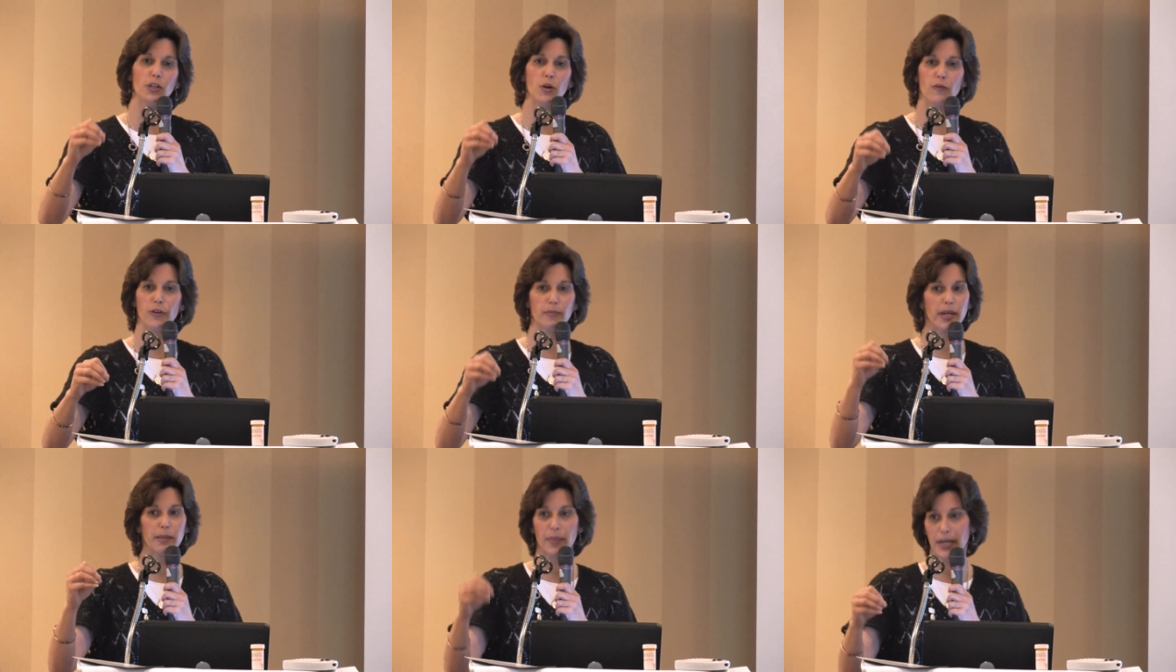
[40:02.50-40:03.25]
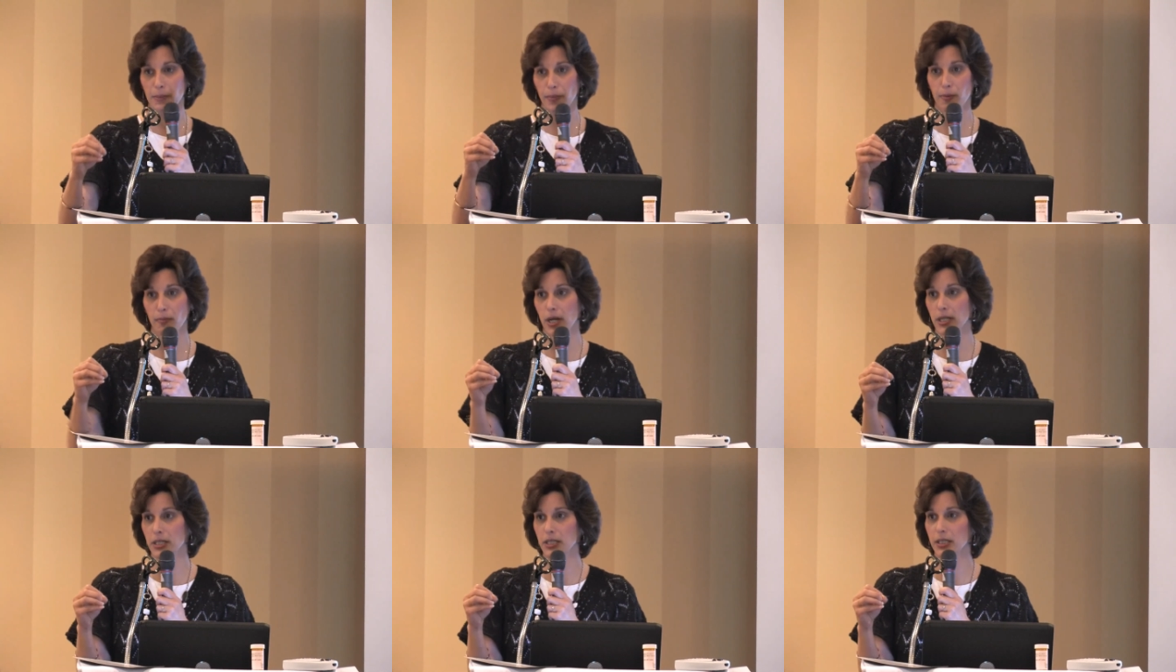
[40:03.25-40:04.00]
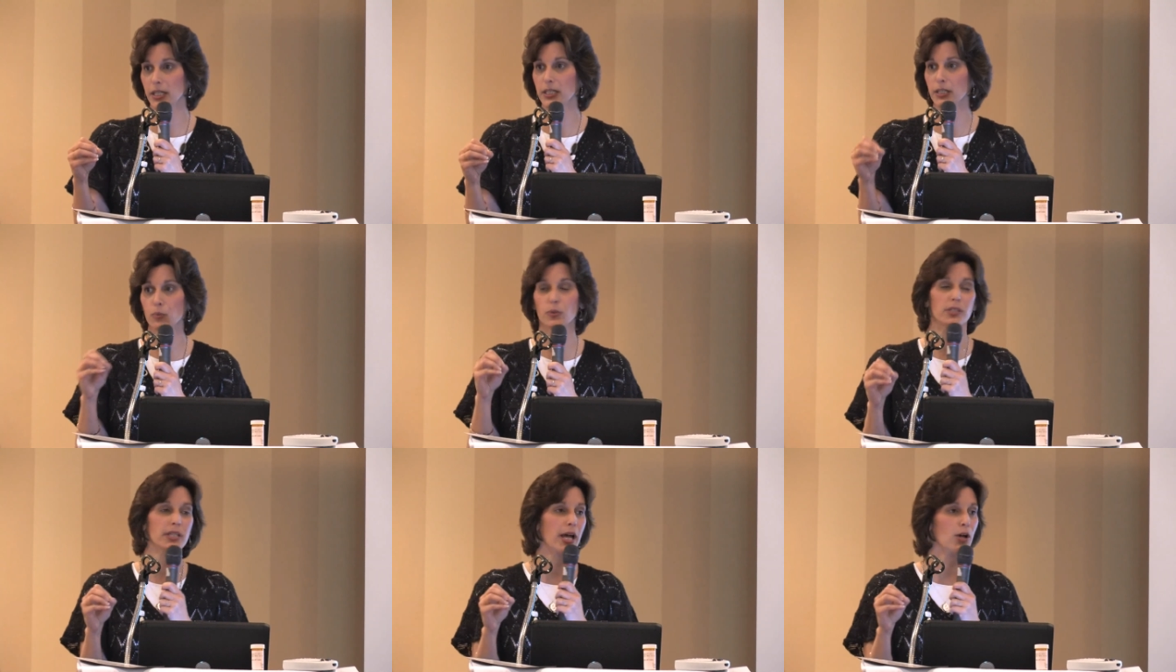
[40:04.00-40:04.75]
it over my paper money, and it
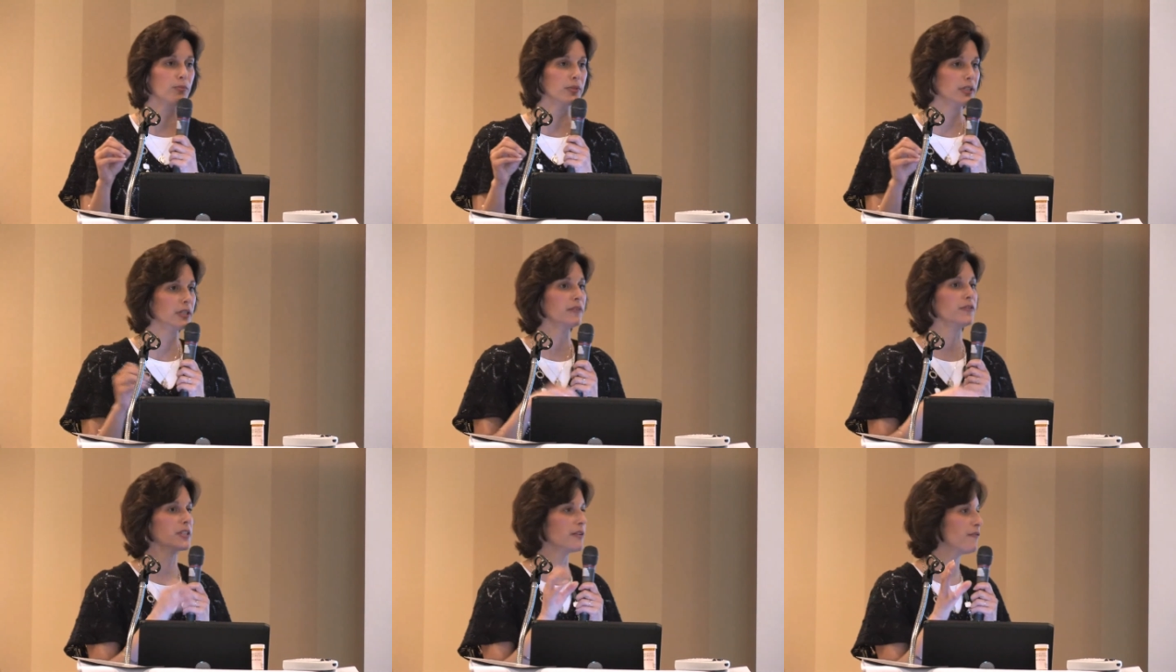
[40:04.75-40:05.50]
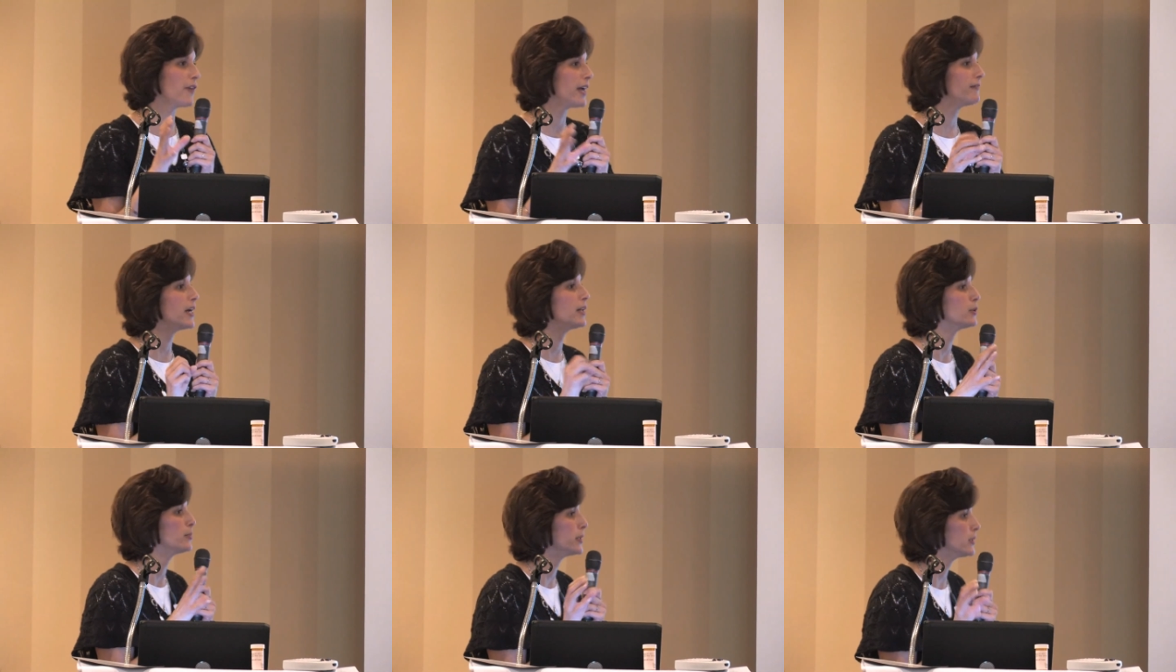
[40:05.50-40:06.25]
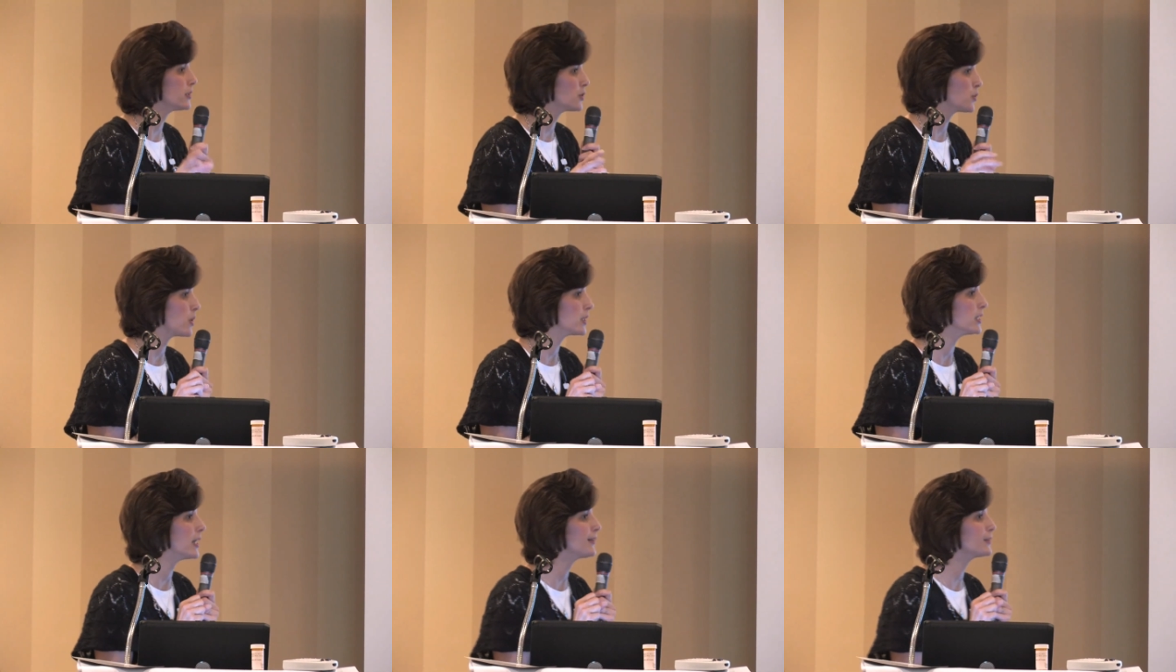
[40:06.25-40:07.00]
will tell me if it's a $5 bill, a
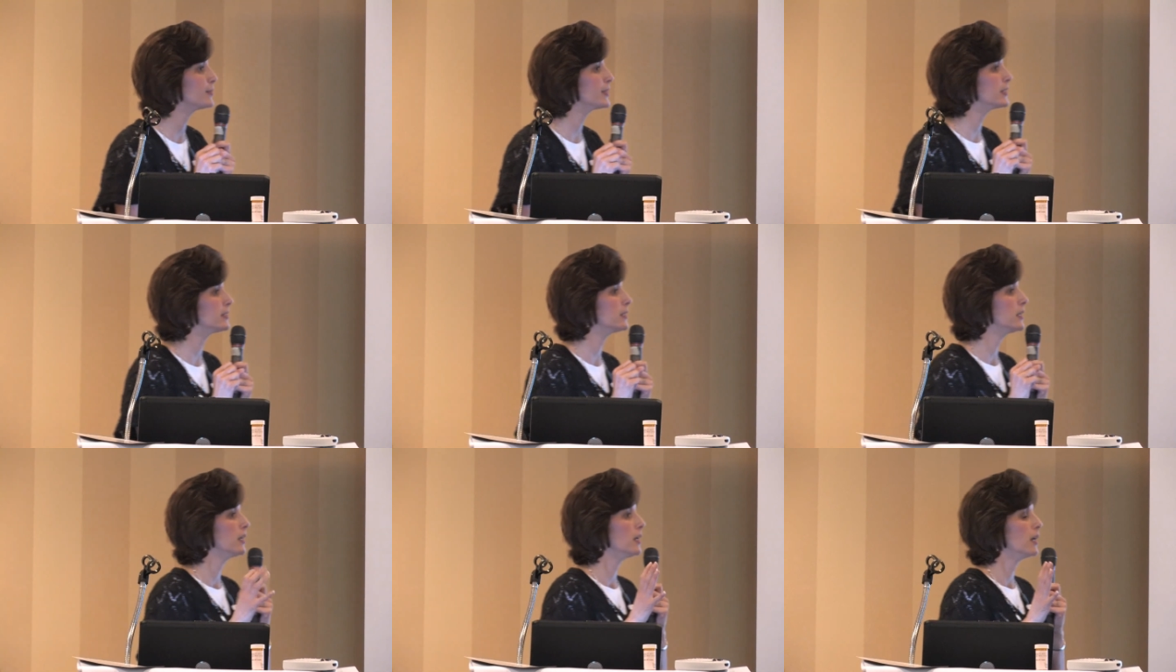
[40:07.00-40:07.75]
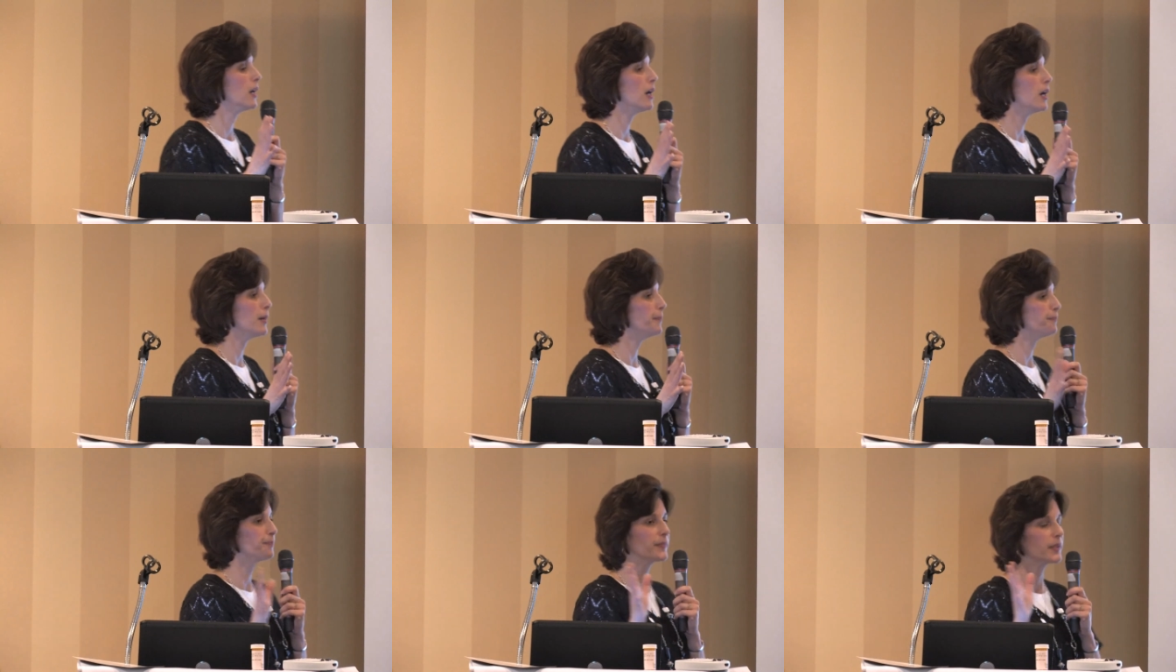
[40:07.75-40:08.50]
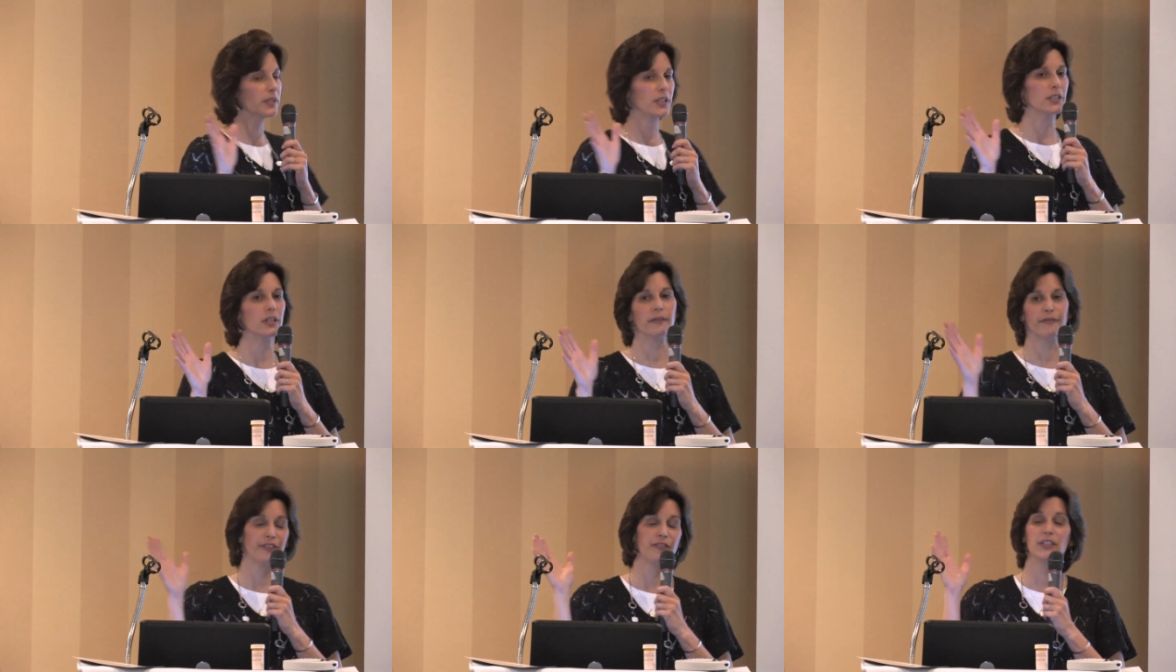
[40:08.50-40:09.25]
$20 bill, a
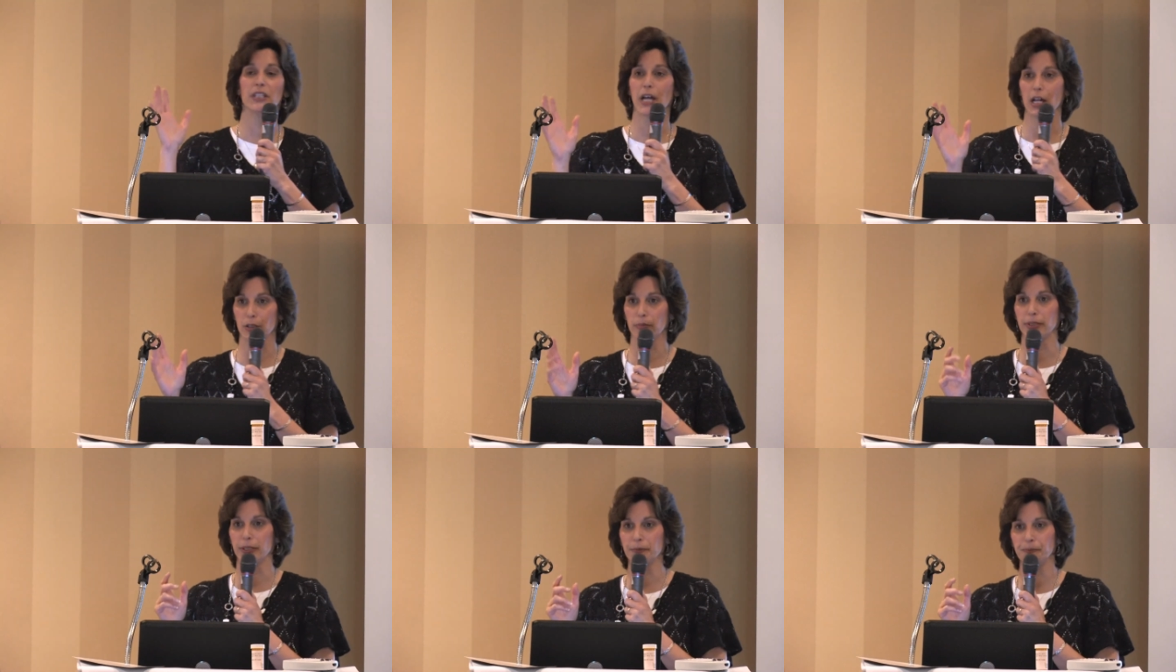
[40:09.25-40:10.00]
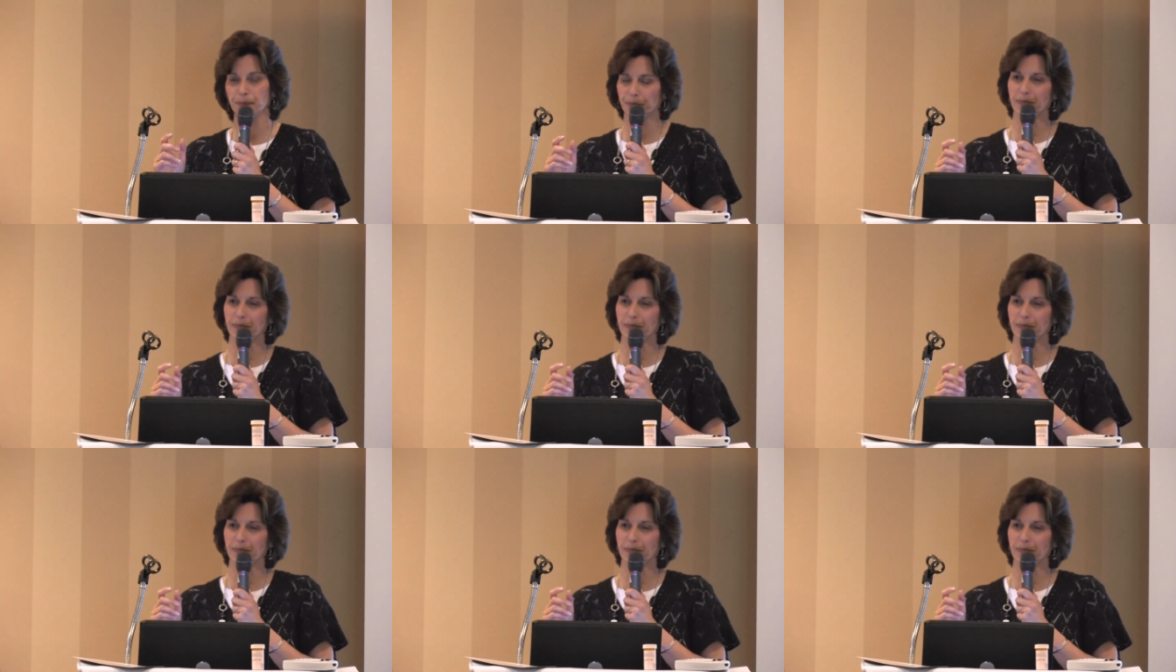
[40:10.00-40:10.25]
$50 bill.